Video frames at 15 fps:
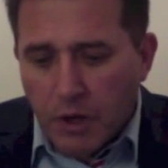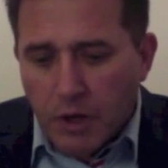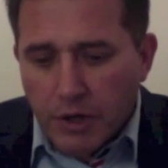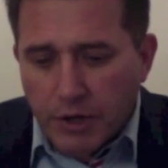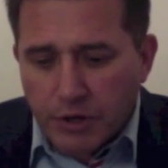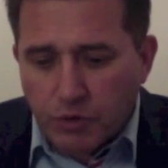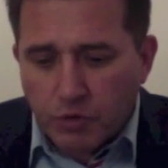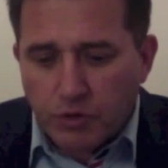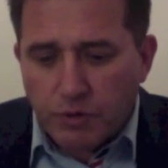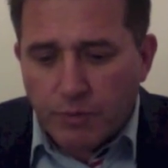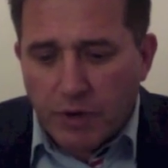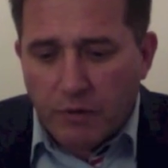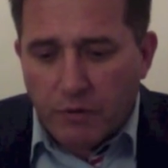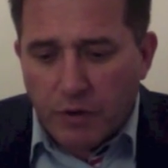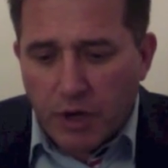He talked
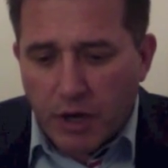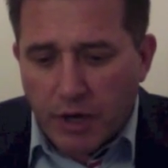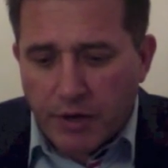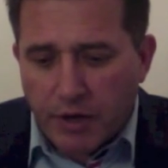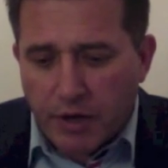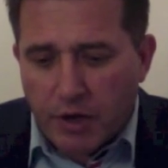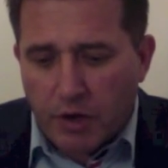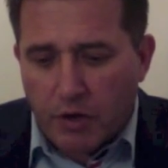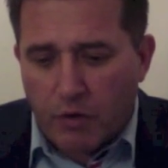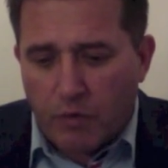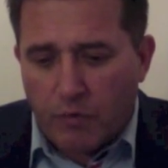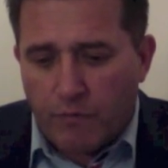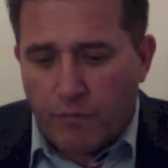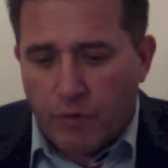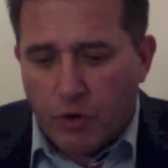about the idea
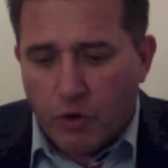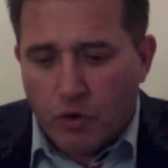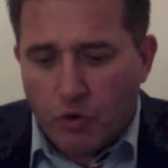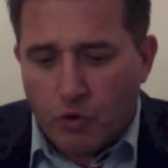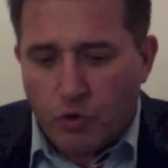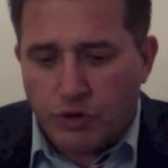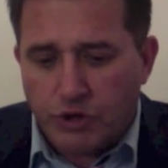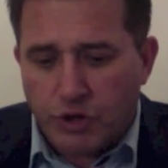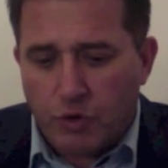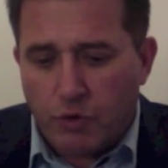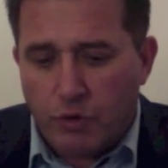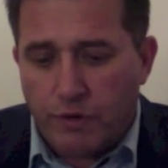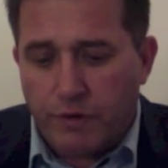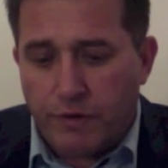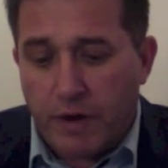of
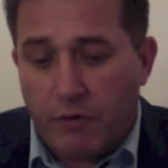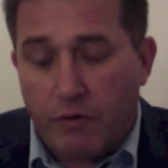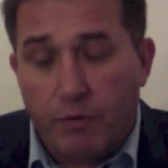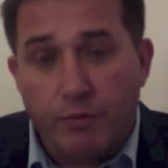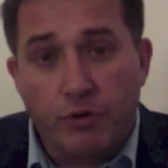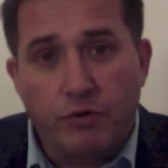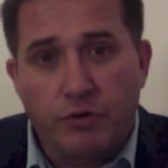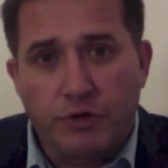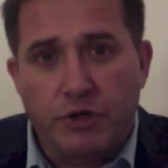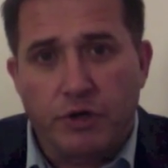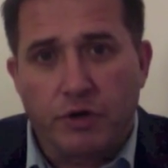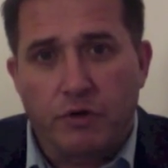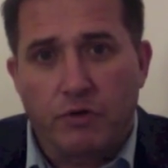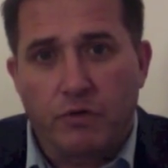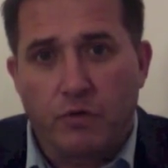
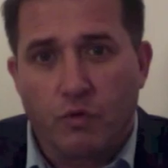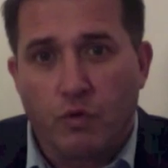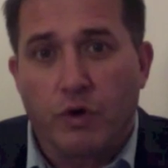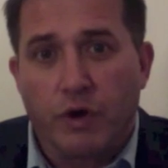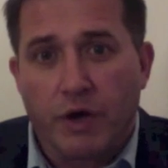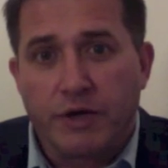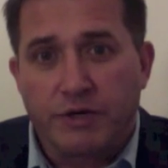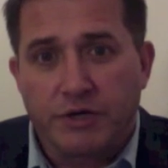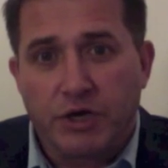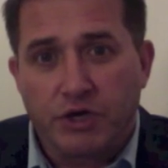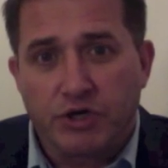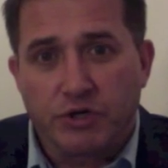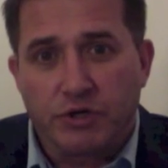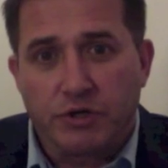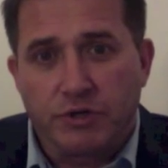autotherapeutic
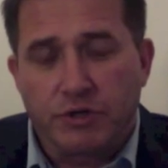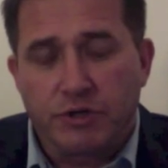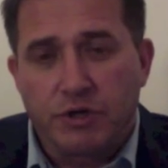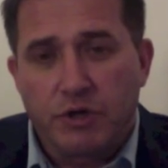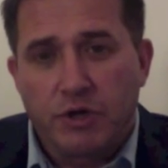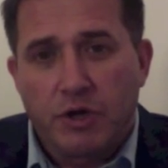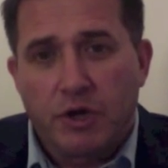organisations.